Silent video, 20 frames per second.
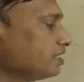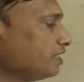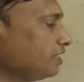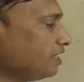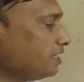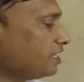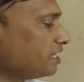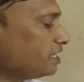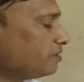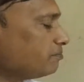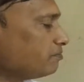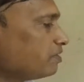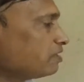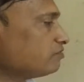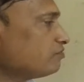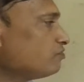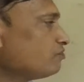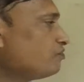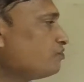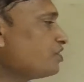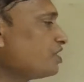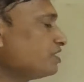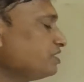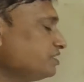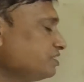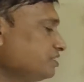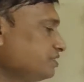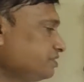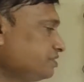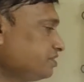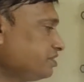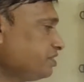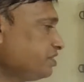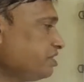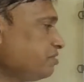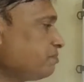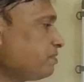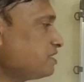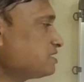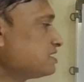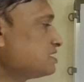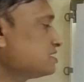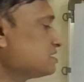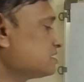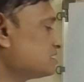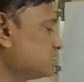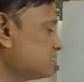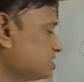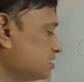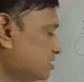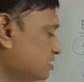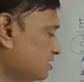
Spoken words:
Area number 1 represents